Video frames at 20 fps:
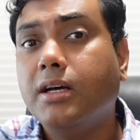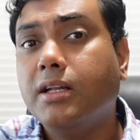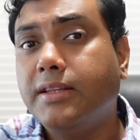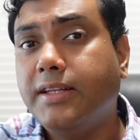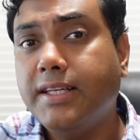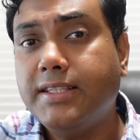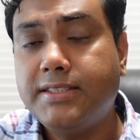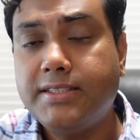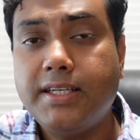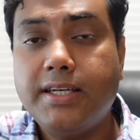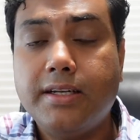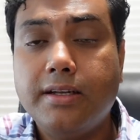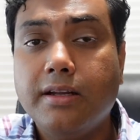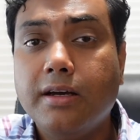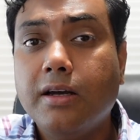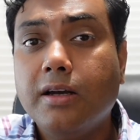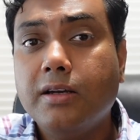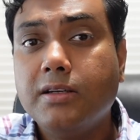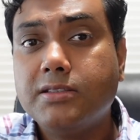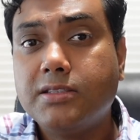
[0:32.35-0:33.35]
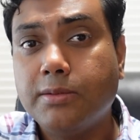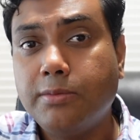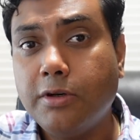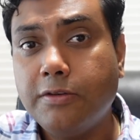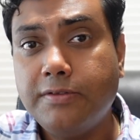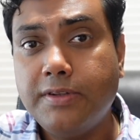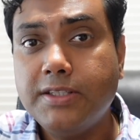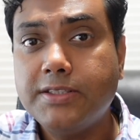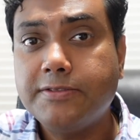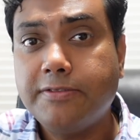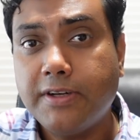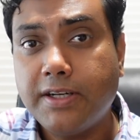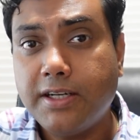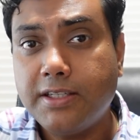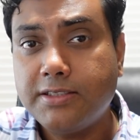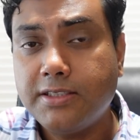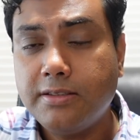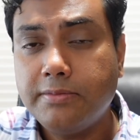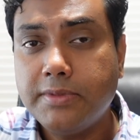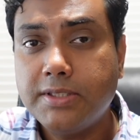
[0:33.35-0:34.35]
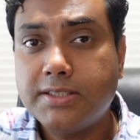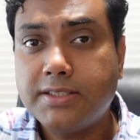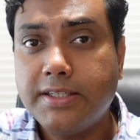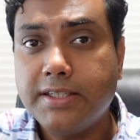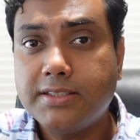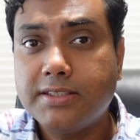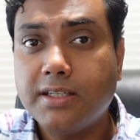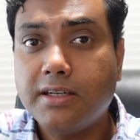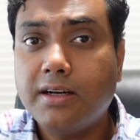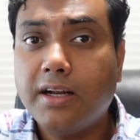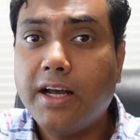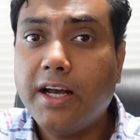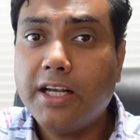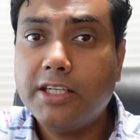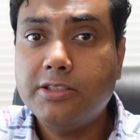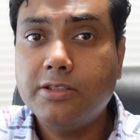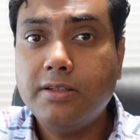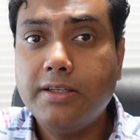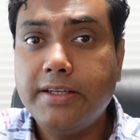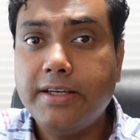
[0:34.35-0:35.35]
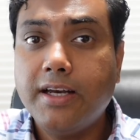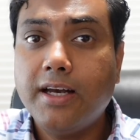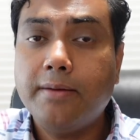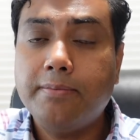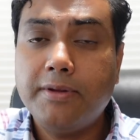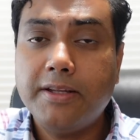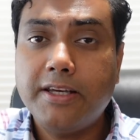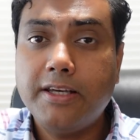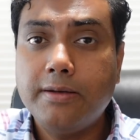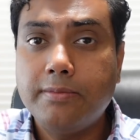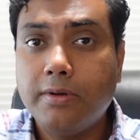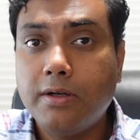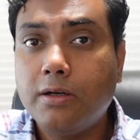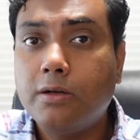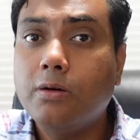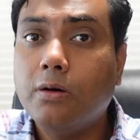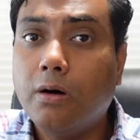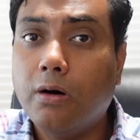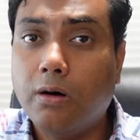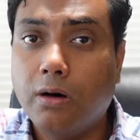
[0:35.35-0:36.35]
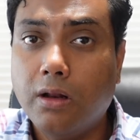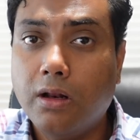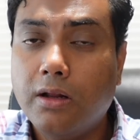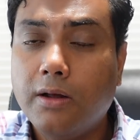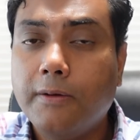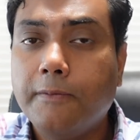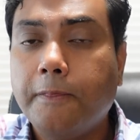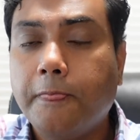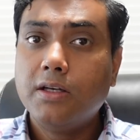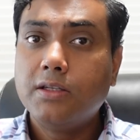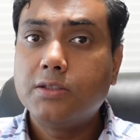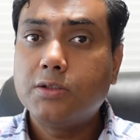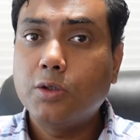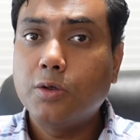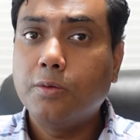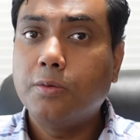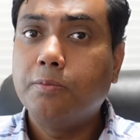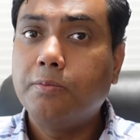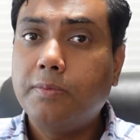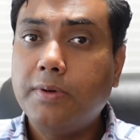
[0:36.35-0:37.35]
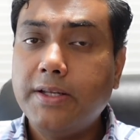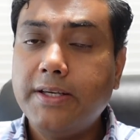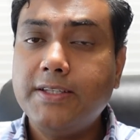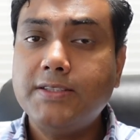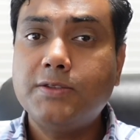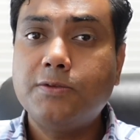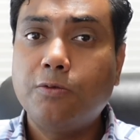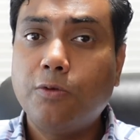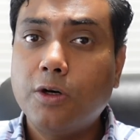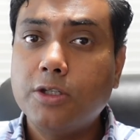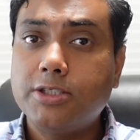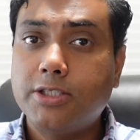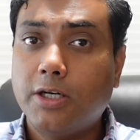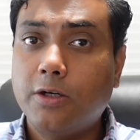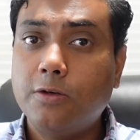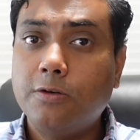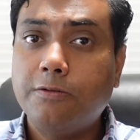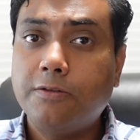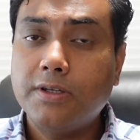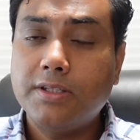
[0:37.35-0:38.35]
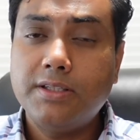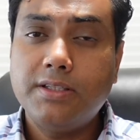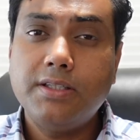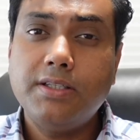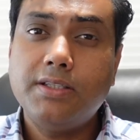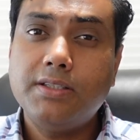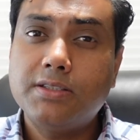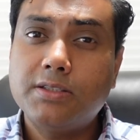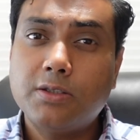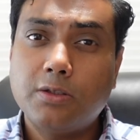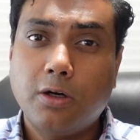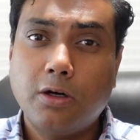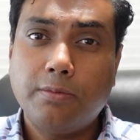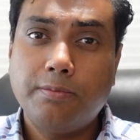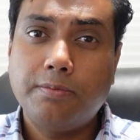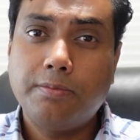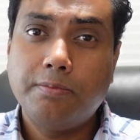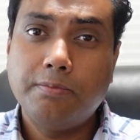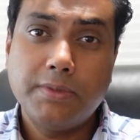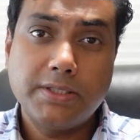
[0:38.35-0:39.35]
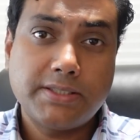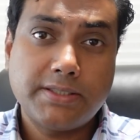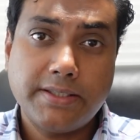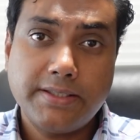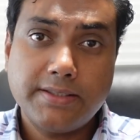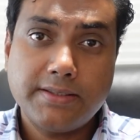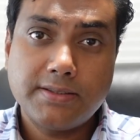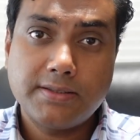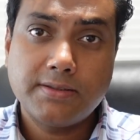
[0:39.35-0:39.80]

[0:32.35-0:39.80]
That said, some of these financial mistakes are actually applicable to all. So please watch out for these top mistakes.